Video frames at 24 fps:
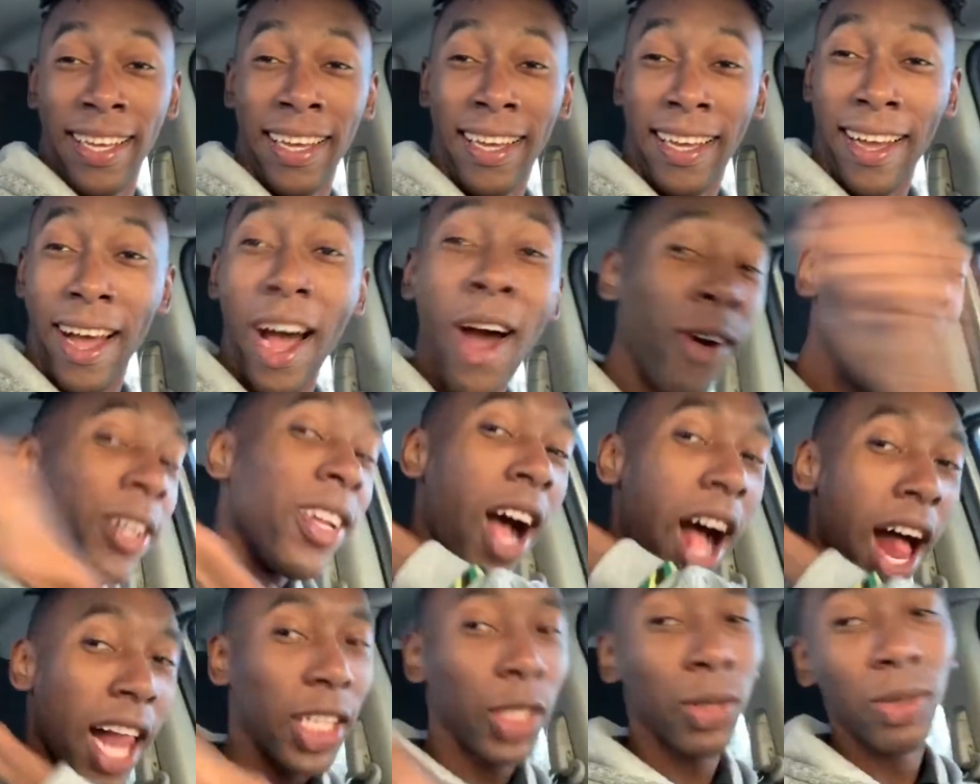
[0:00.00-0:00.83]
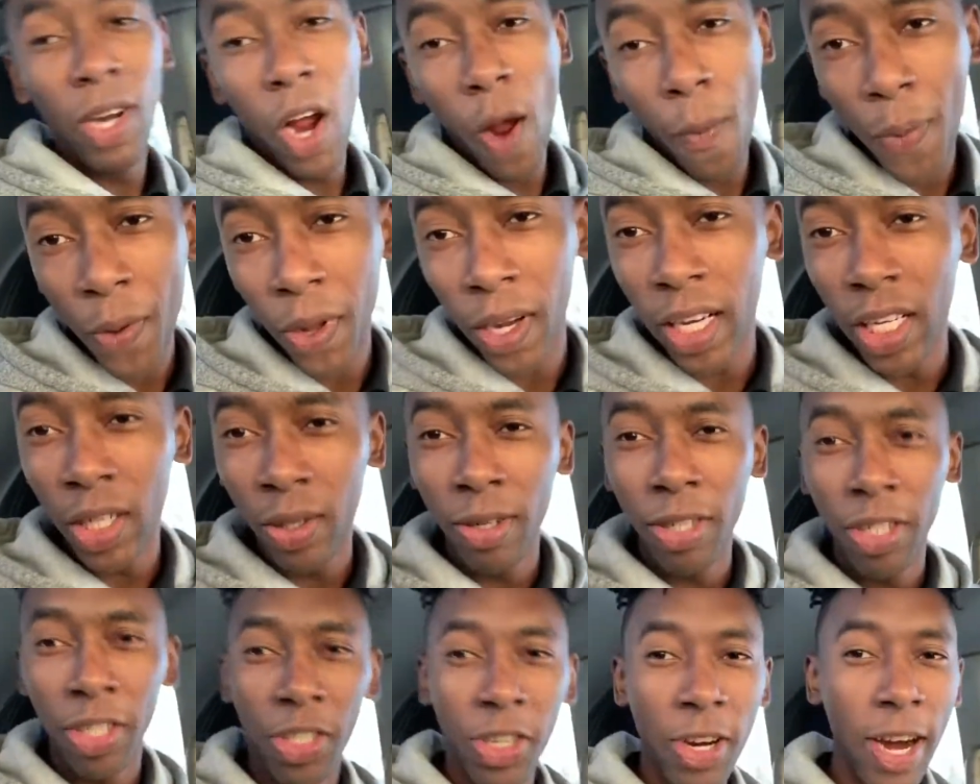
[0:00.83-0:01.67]
Oh, y'all doing? Hope you are
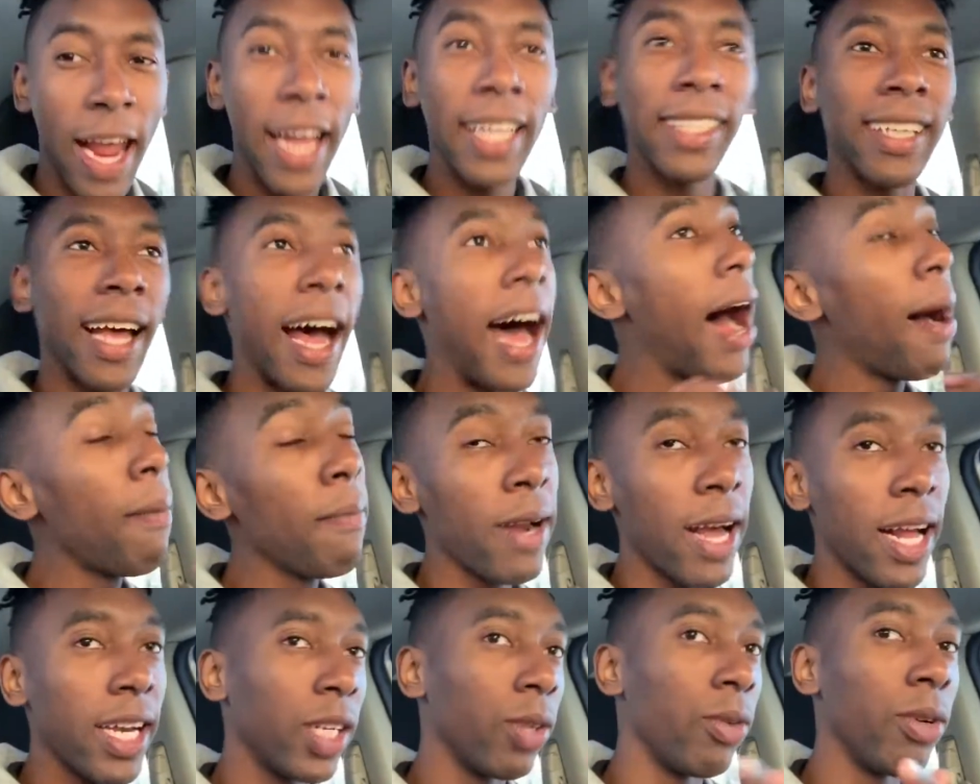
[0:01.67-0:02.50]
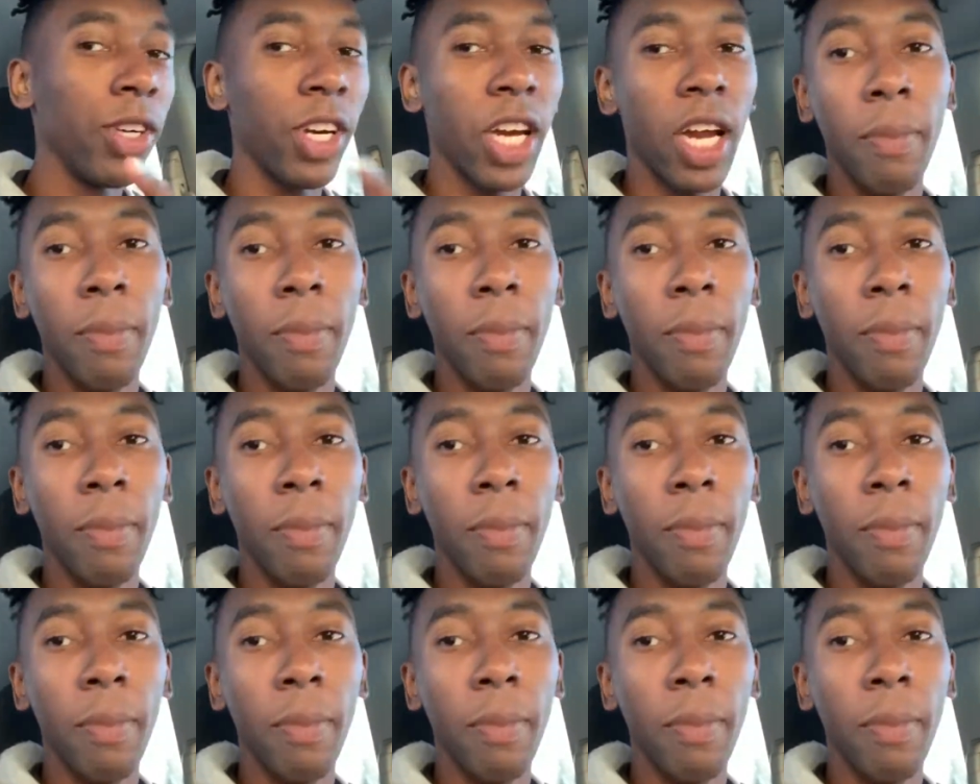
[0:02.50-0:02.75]
doing great. I'm not doing great